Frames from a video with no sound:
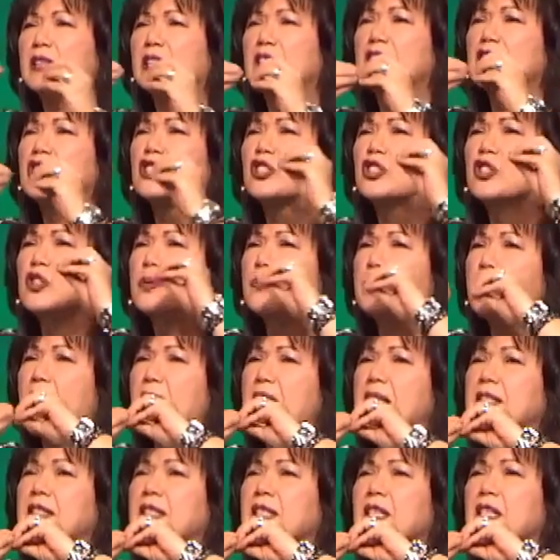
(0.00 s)
uh, this two
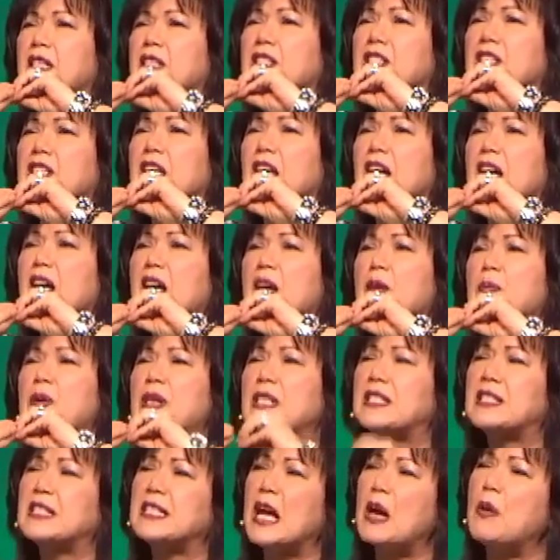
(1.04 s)
message.
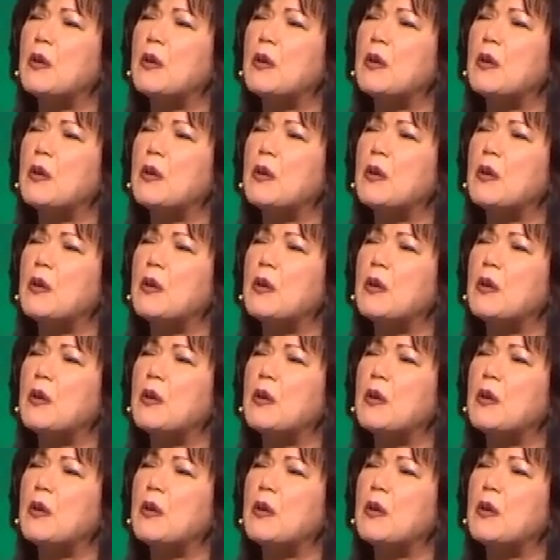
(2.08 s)
But